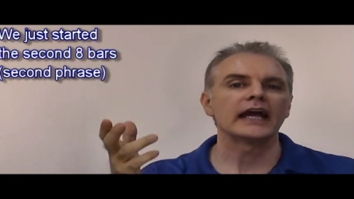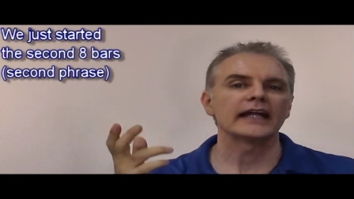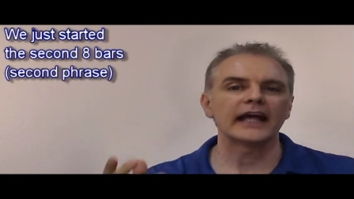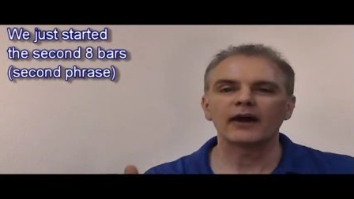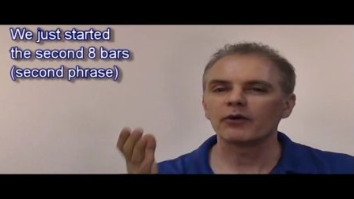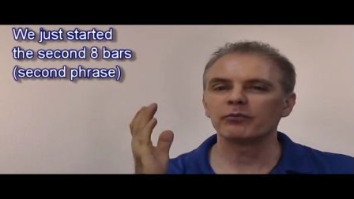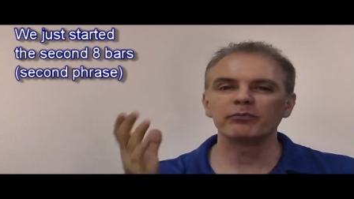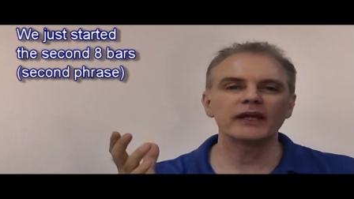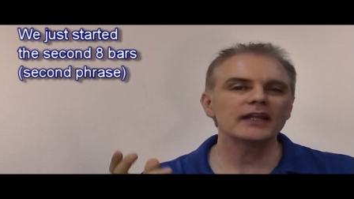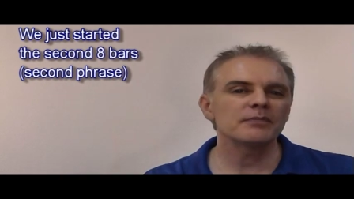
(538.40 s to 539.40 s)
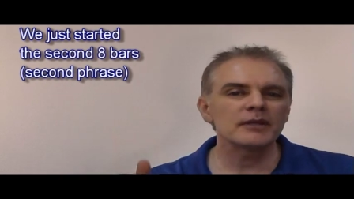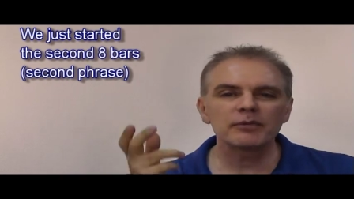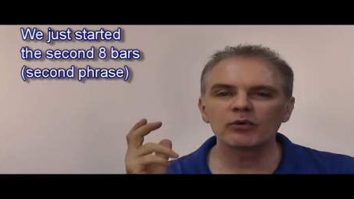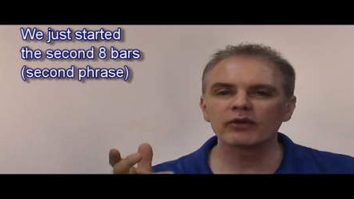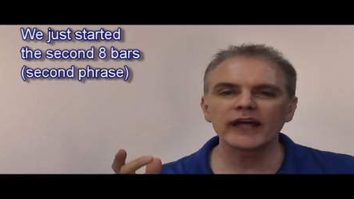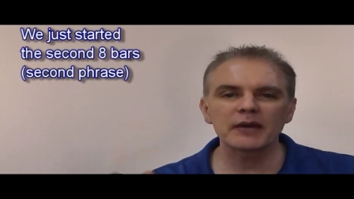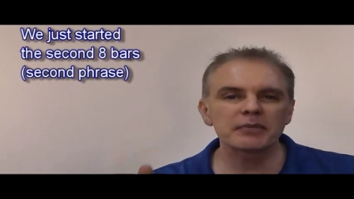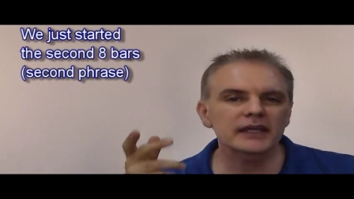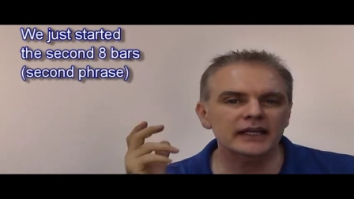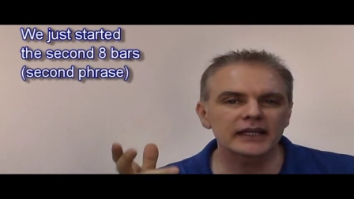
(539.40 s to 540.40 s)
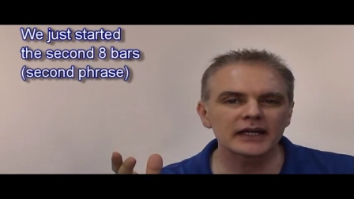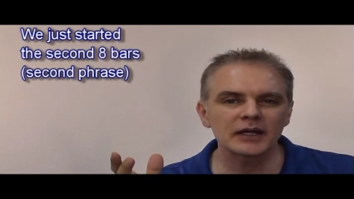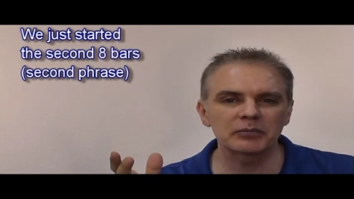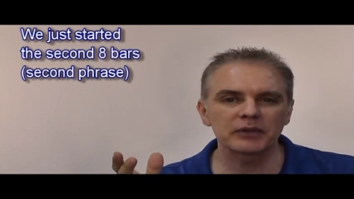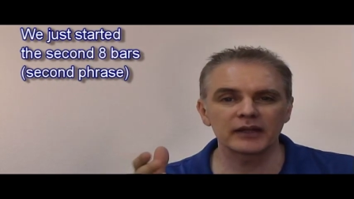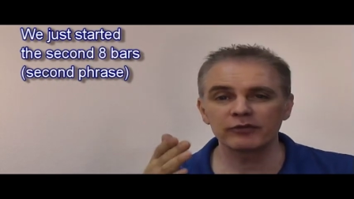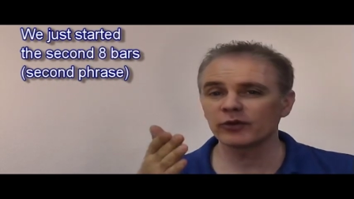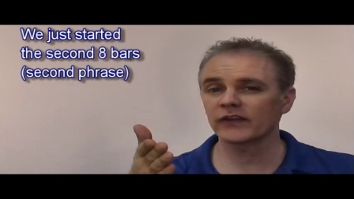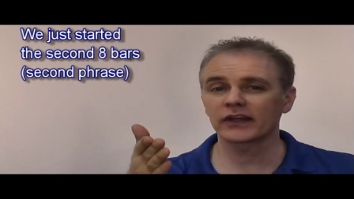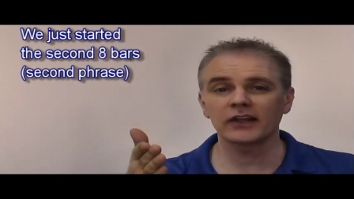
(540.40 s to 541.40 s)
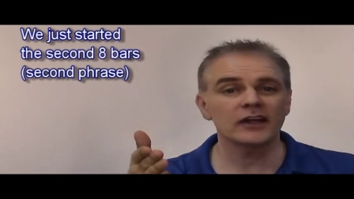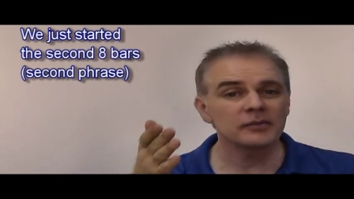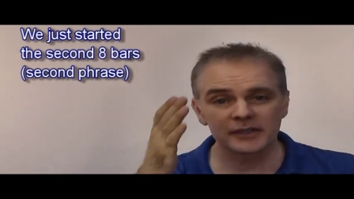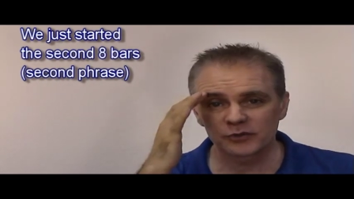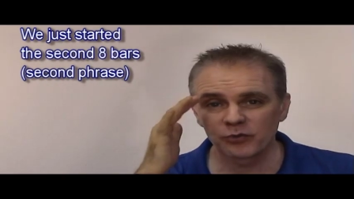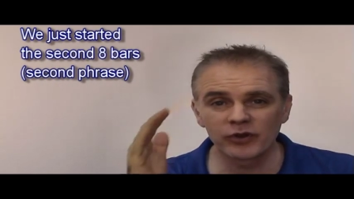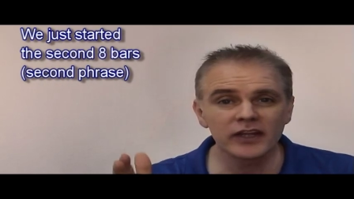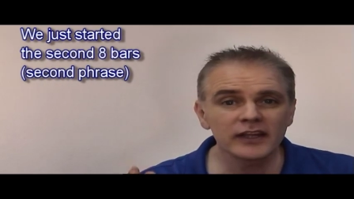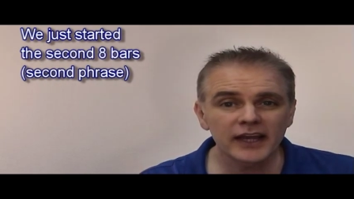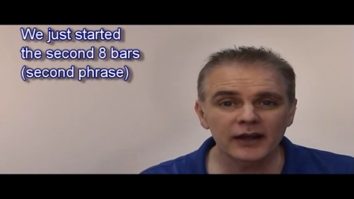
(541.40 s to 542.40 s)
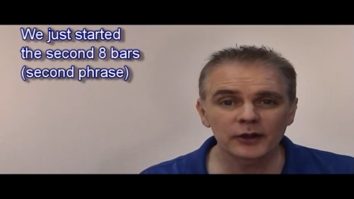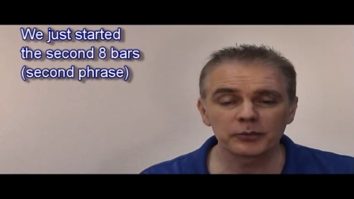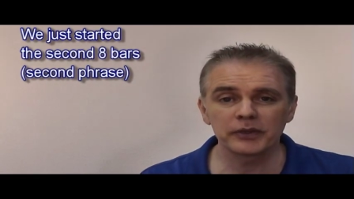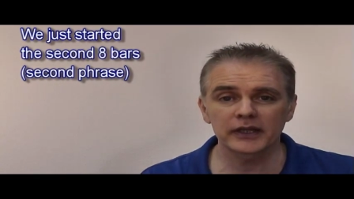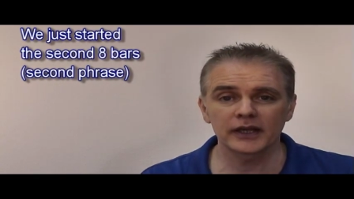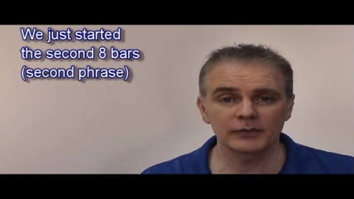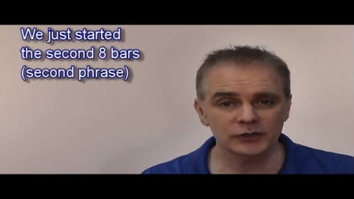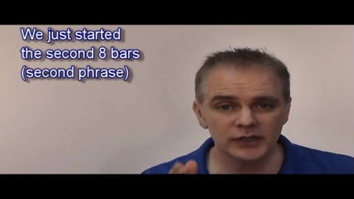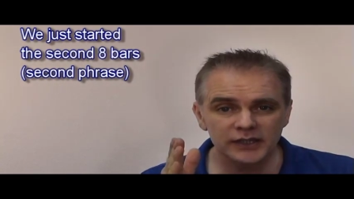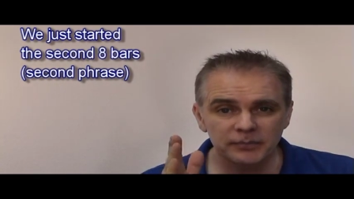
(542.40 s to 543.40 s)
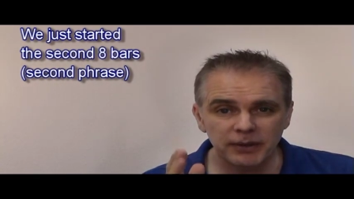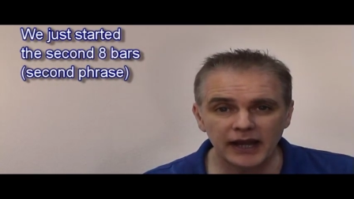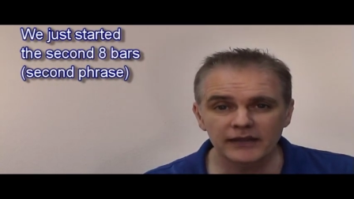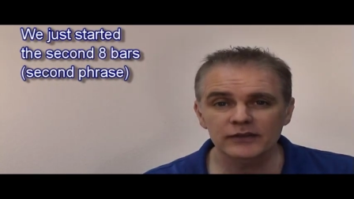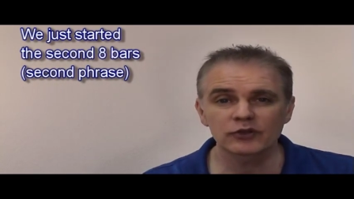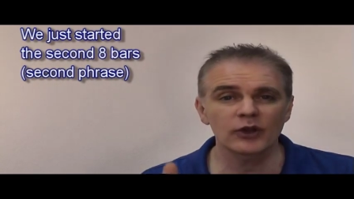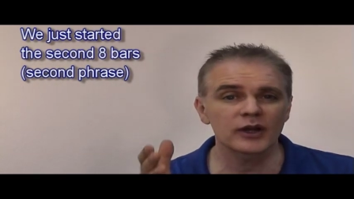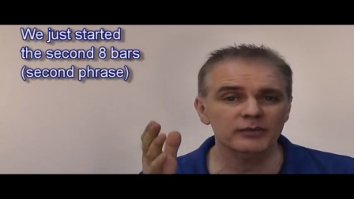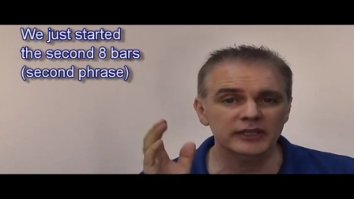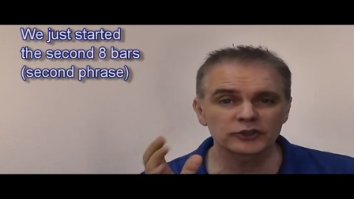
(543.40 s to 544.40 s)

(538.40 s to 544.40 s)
Now, many people will not pick it up, and if you're in the club, it's really hard to pick up, so you need to buy the song, make